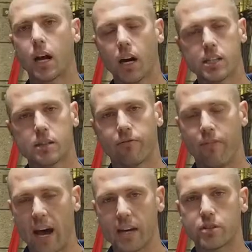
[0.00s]
cuts
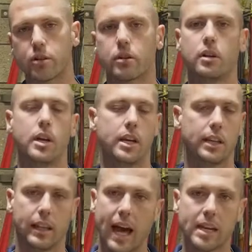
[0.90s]
faster, it
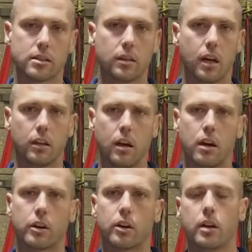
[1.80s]
lasts a lot
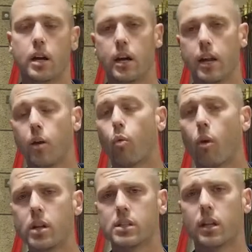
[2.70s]
longer, and it
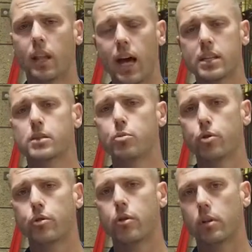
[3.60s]
runs a lot
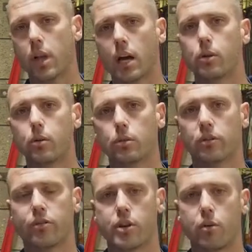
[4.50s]
smoother and a lot cooler
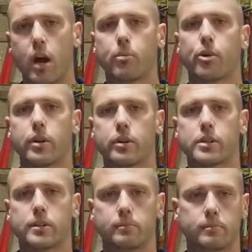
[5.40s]
for your operators.